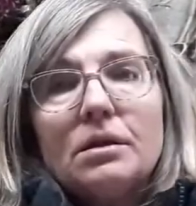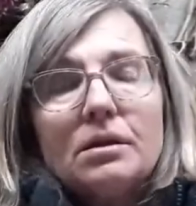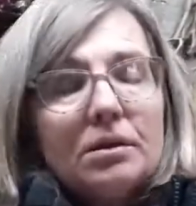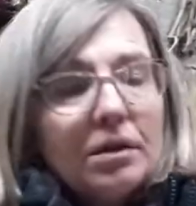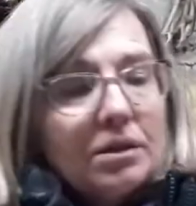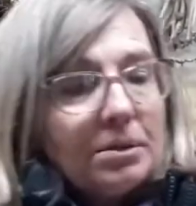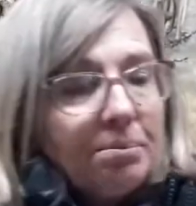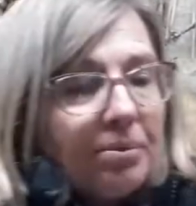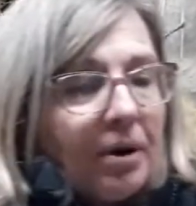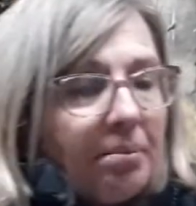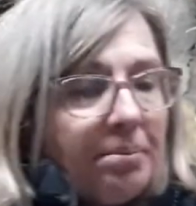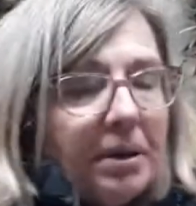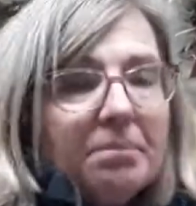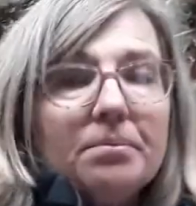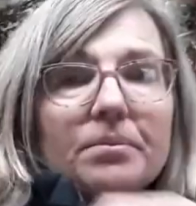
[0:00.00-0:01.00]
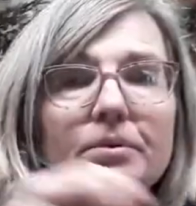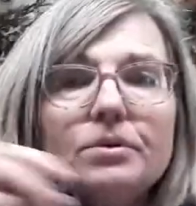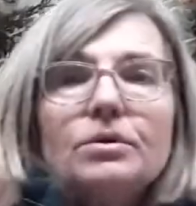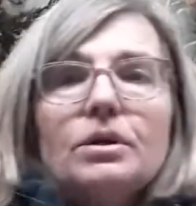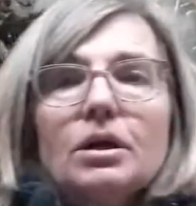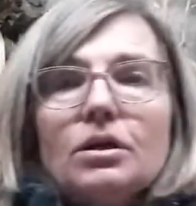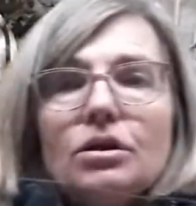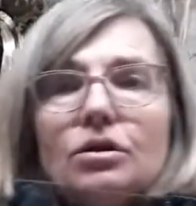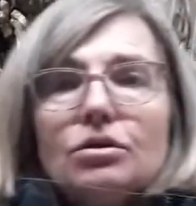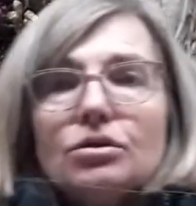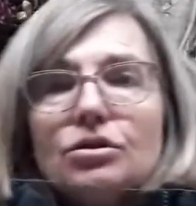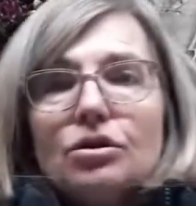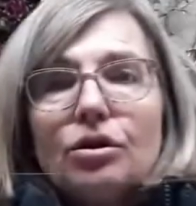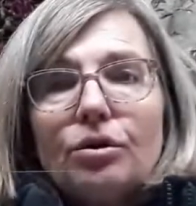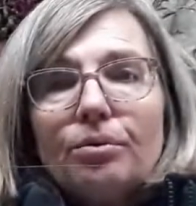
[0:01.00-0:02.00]
not a problem. You can
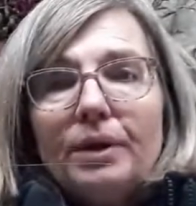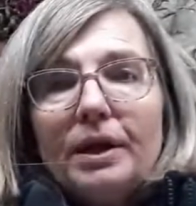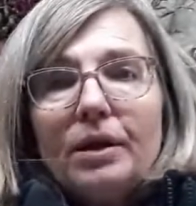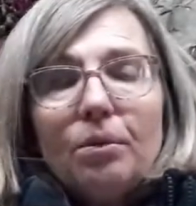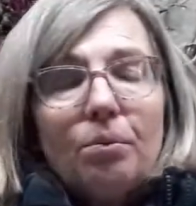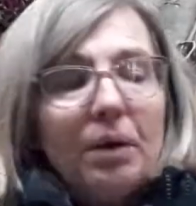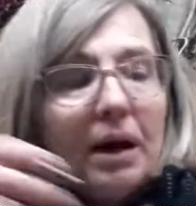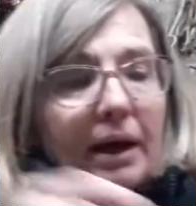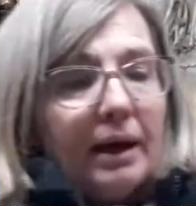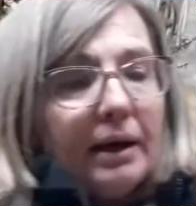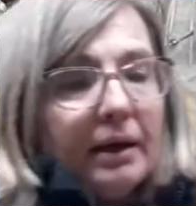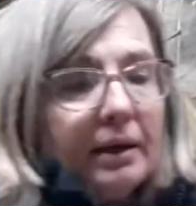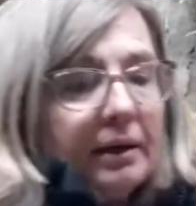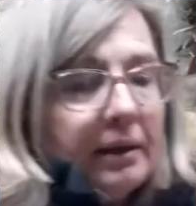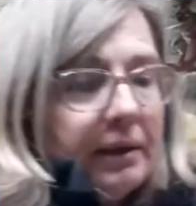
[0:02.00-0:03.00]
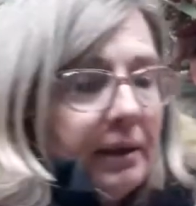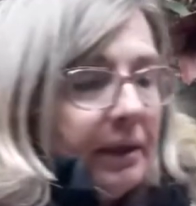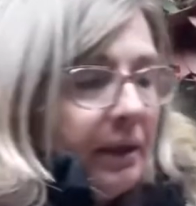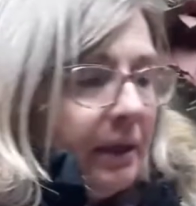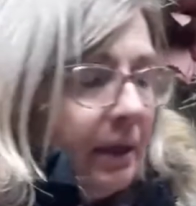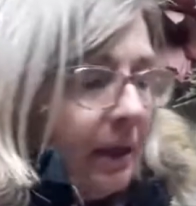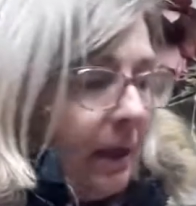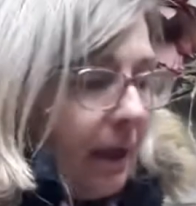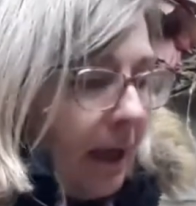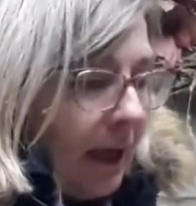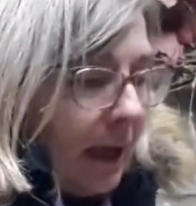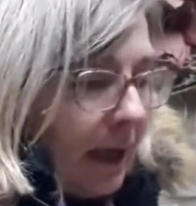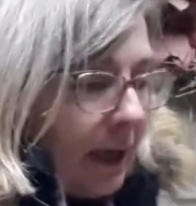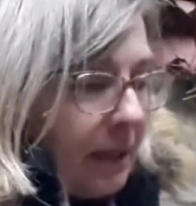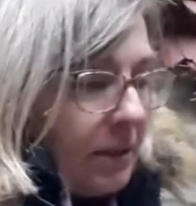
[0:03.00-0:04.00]
use your real wire
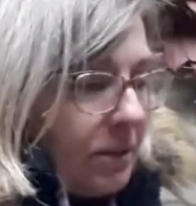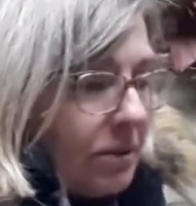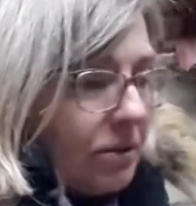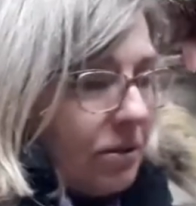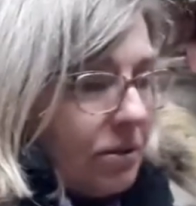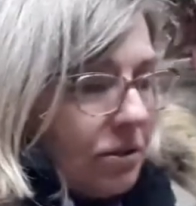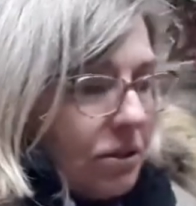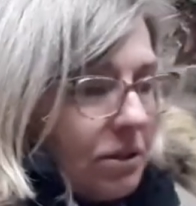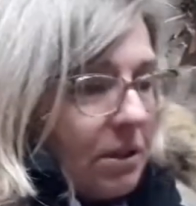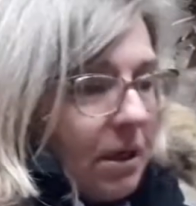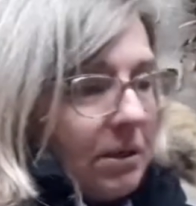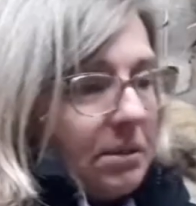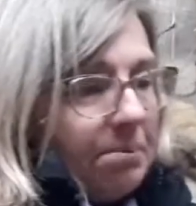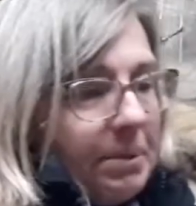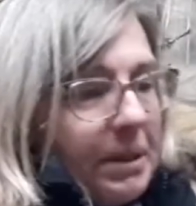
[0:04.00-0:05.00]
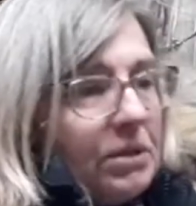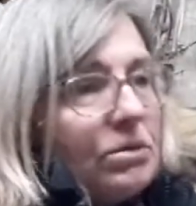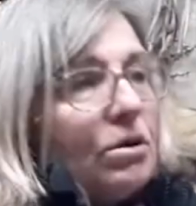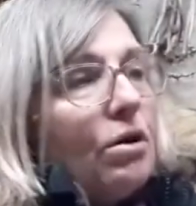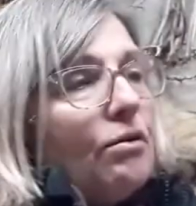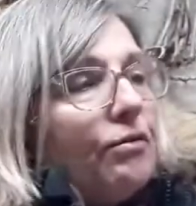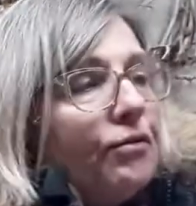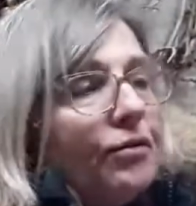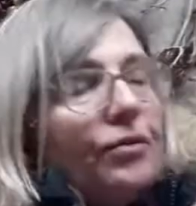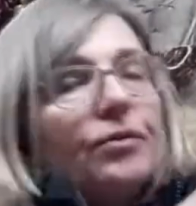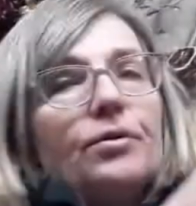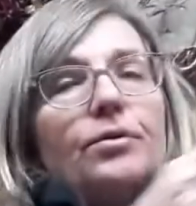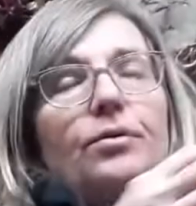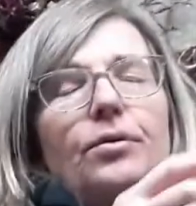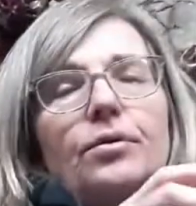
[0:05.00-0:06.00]
and just cut a piece off.
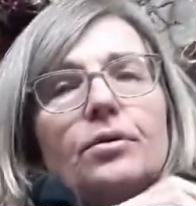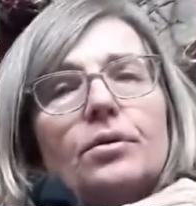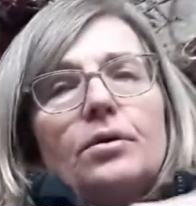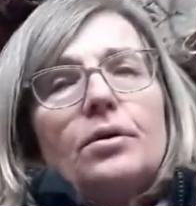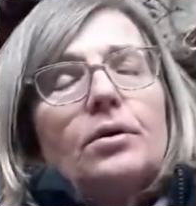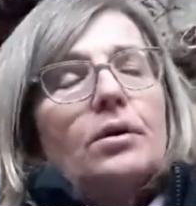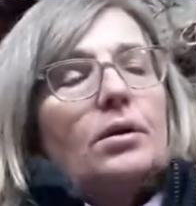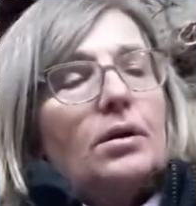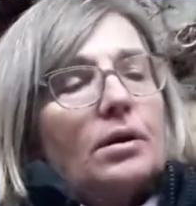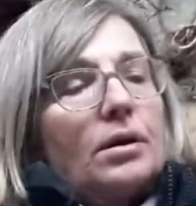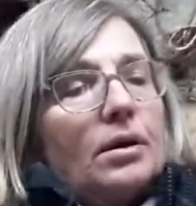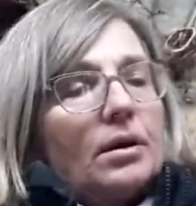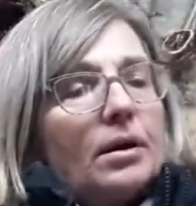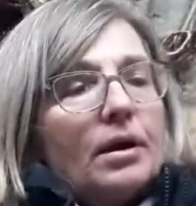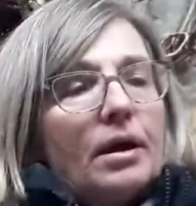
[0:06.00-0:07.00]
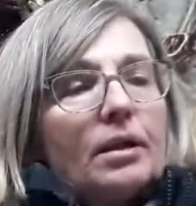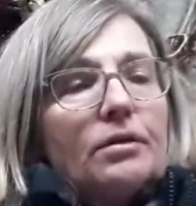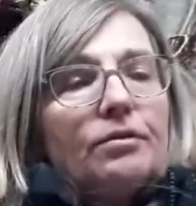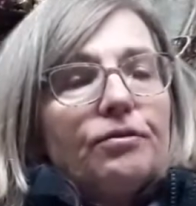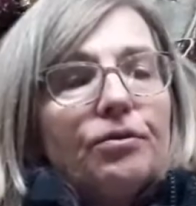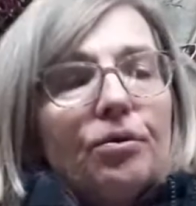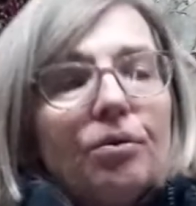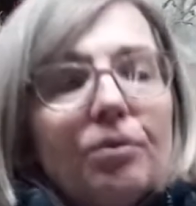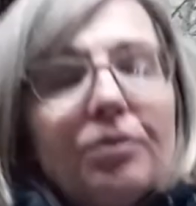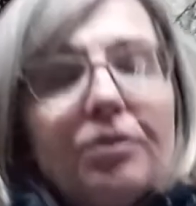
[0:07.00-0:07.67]
And for